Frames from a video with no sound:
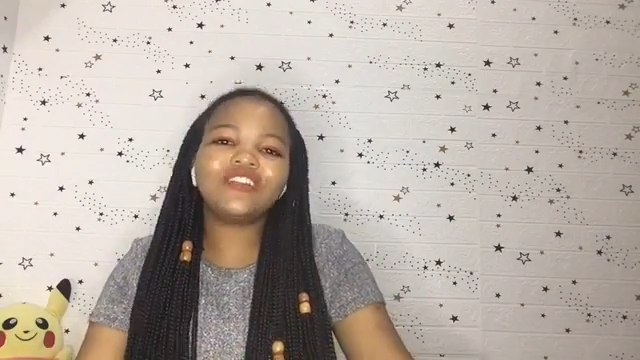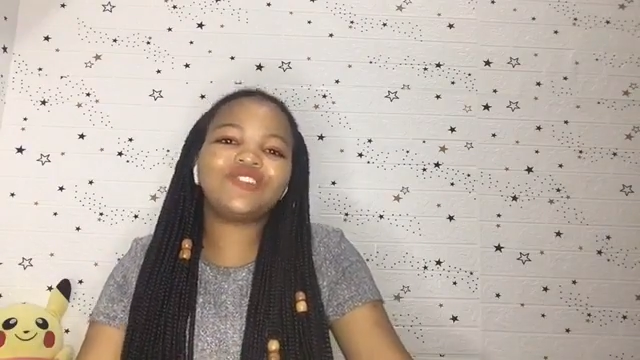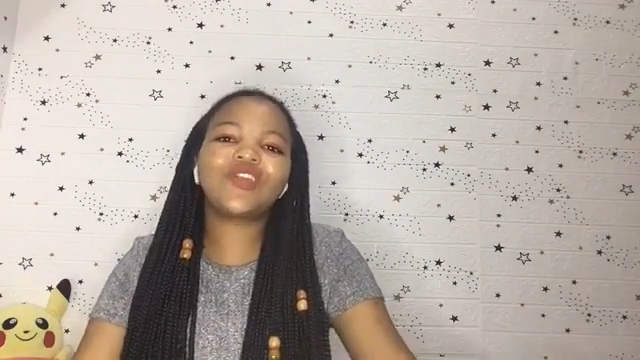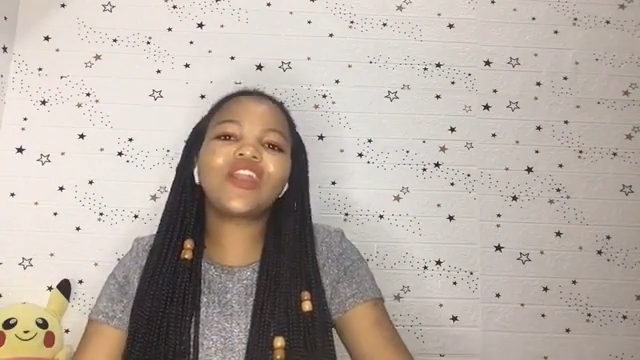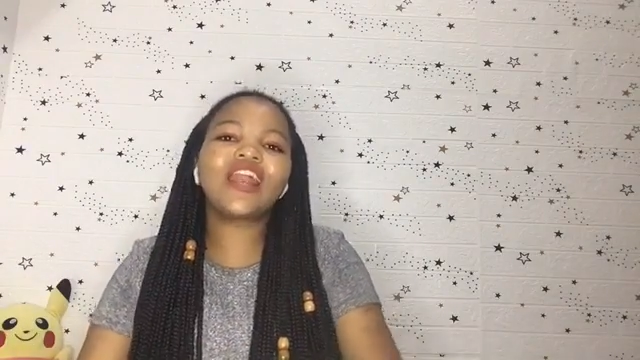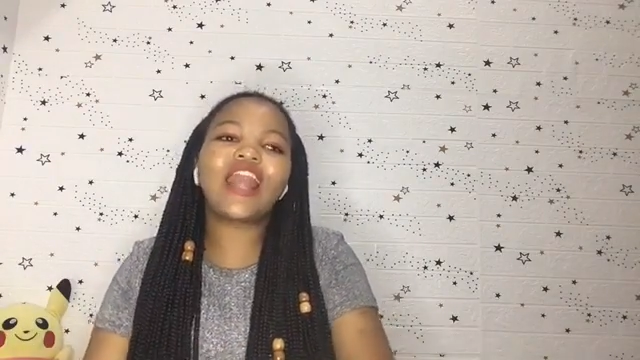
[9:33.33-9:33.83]

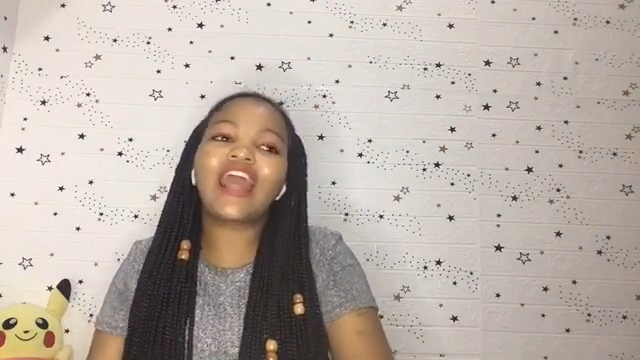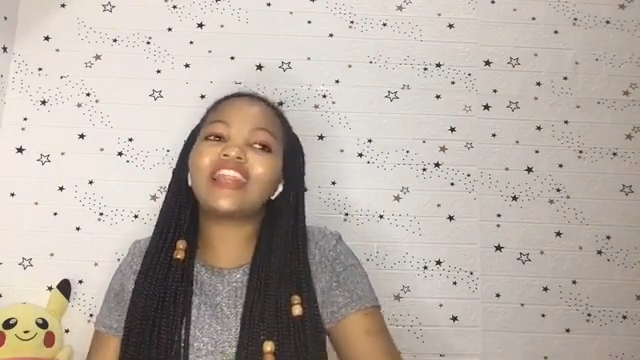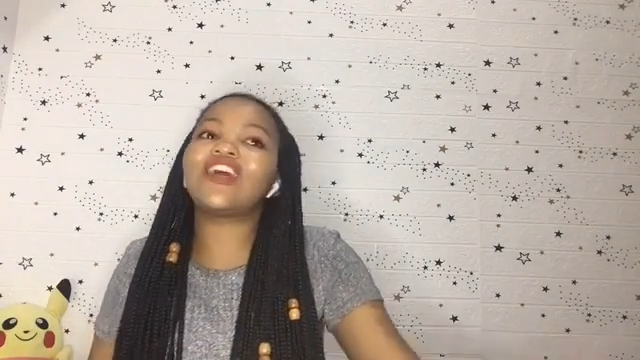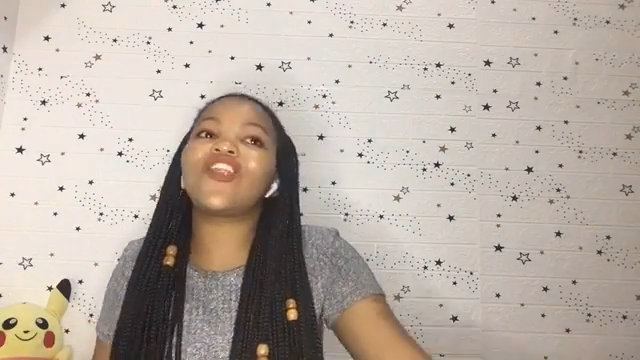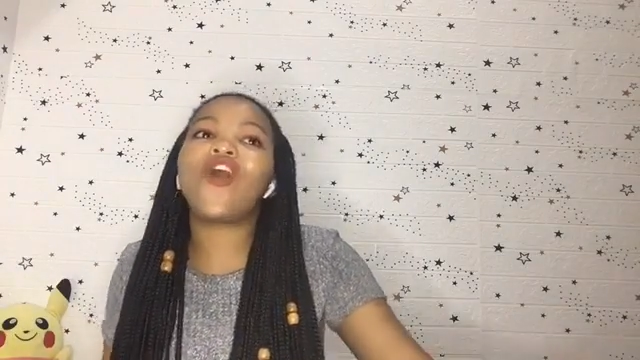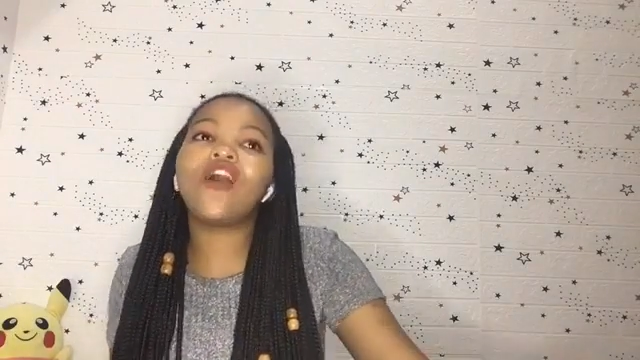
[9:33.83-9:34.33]
during like
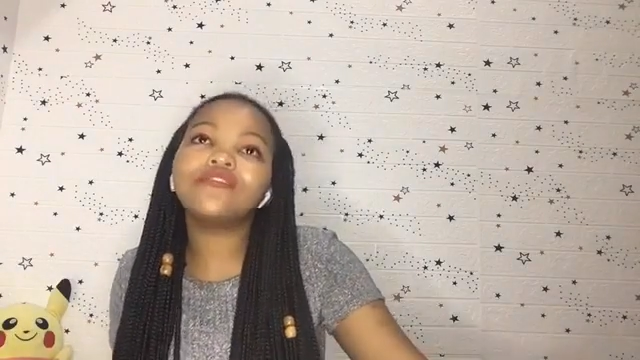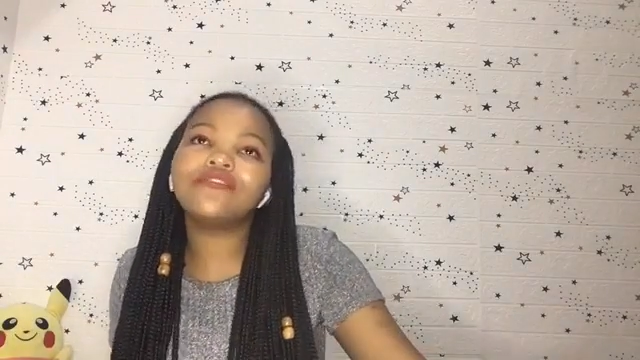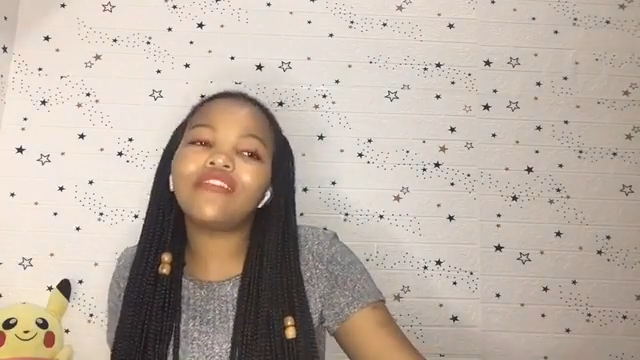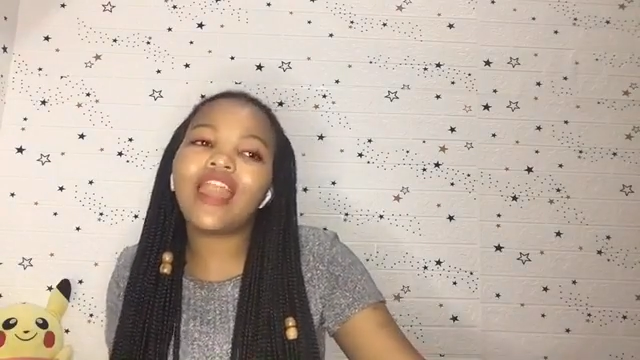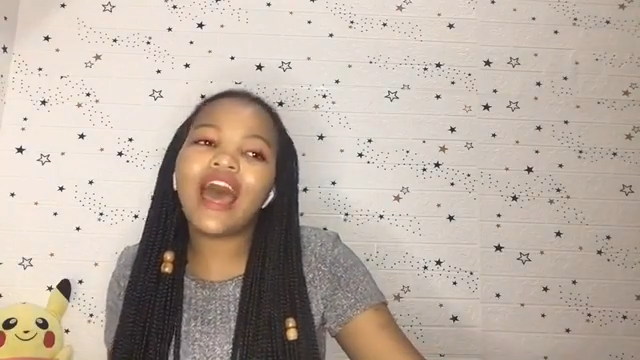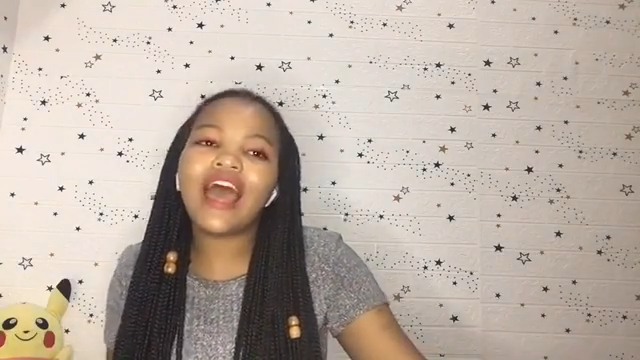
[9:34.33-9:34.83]
the long
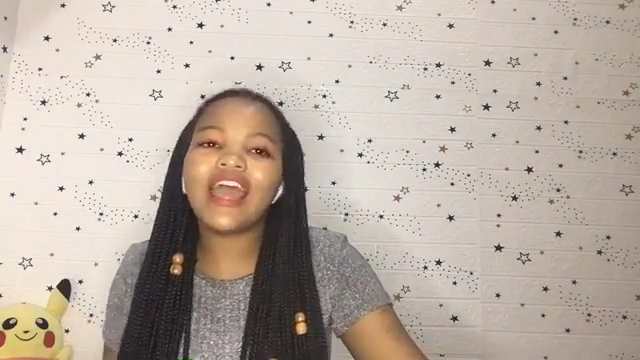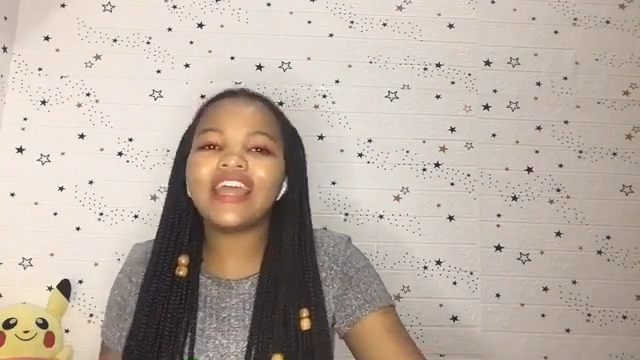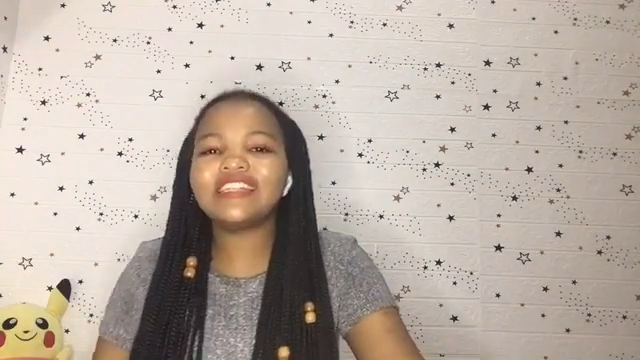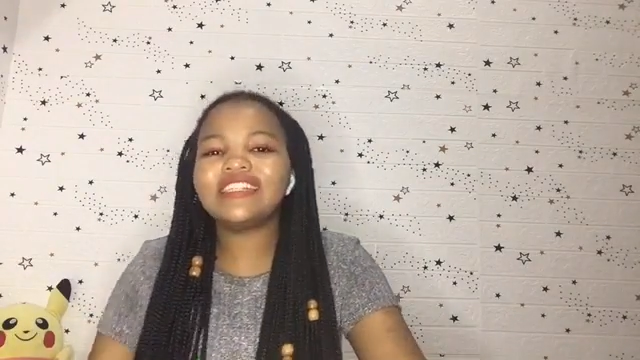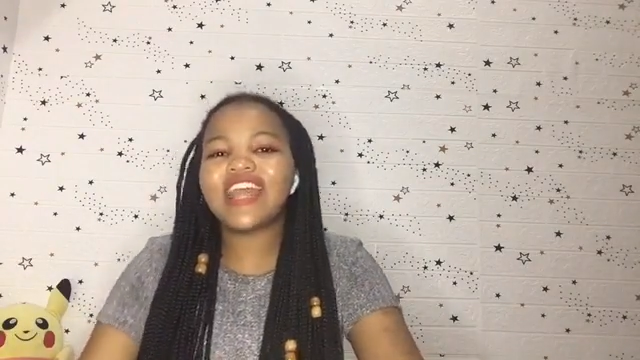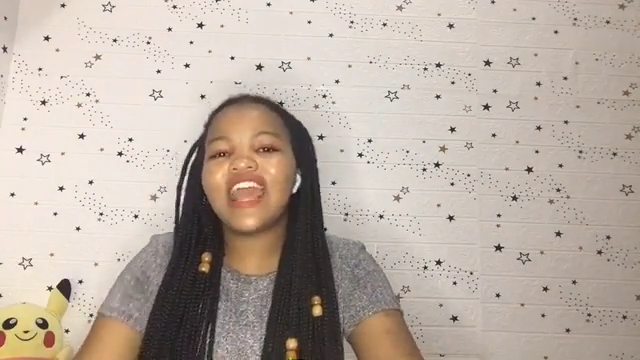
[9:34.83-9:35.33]
flight,
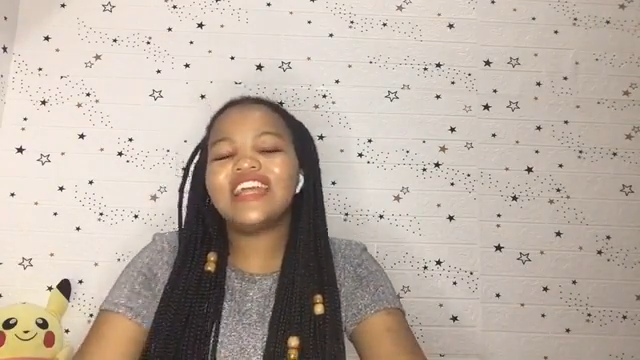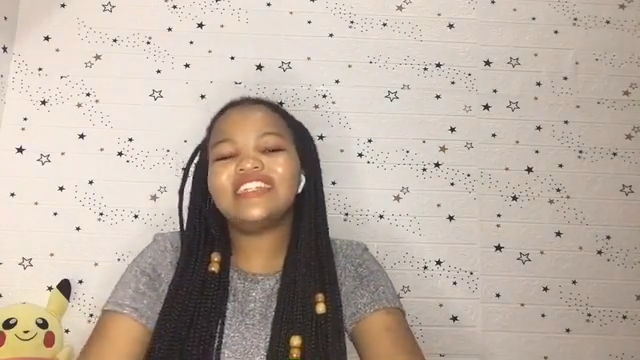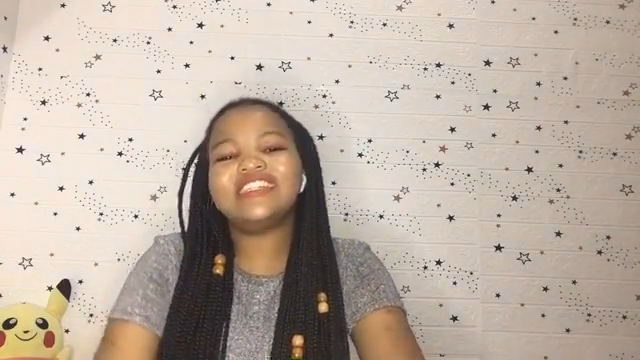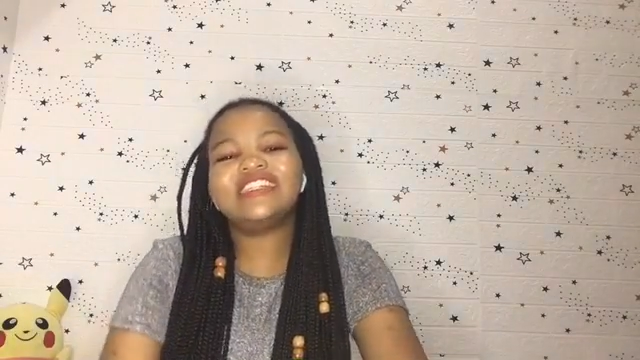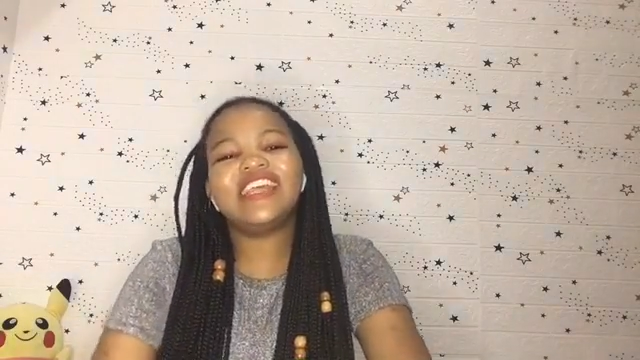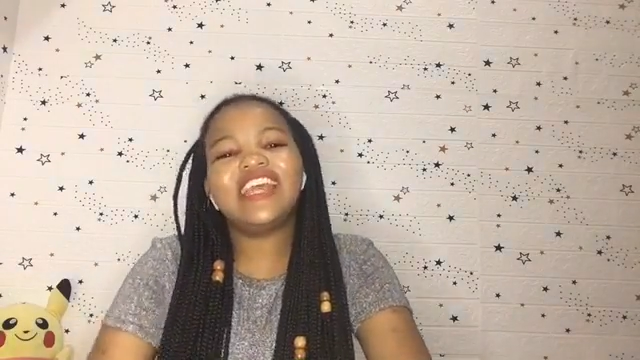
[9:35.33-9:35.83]
and
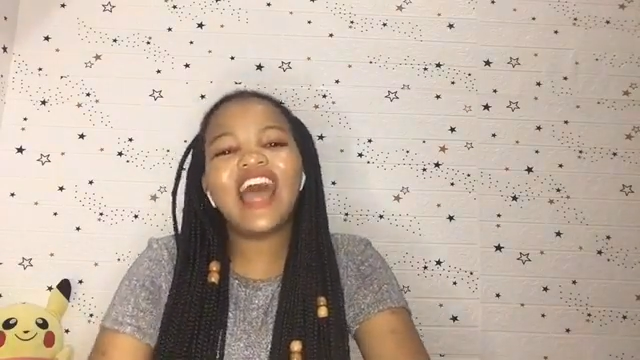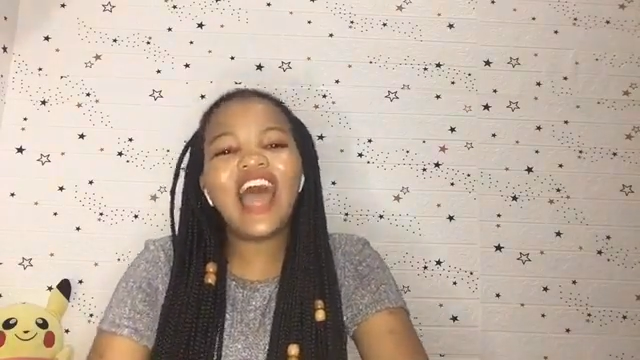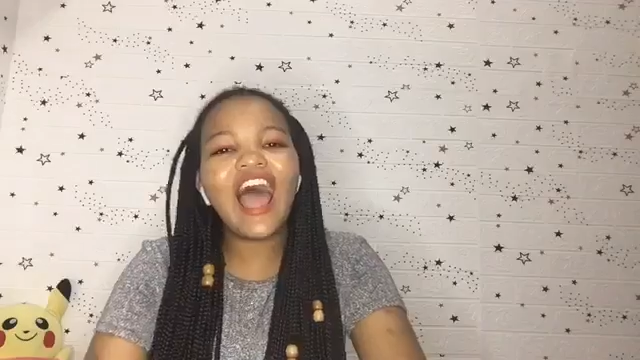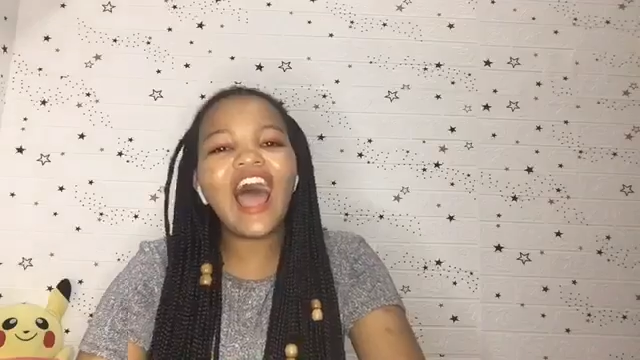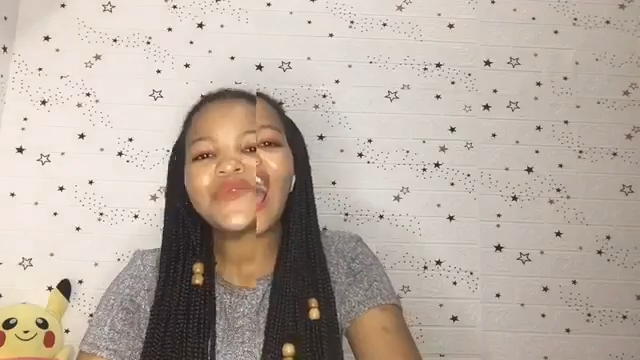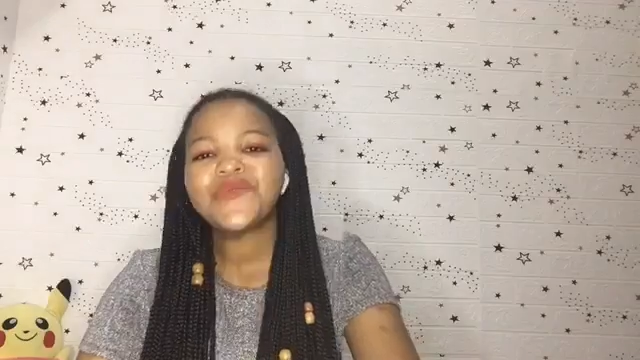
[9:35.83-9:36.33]

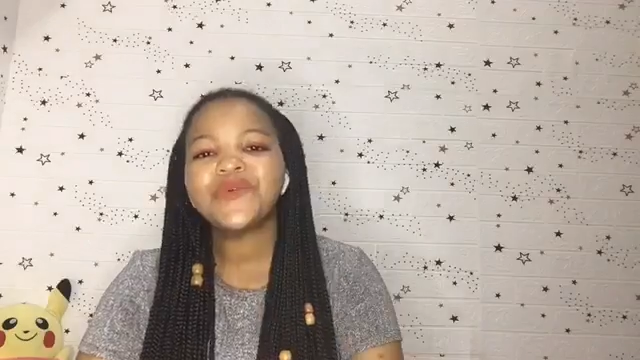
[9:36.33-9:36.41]
yeah,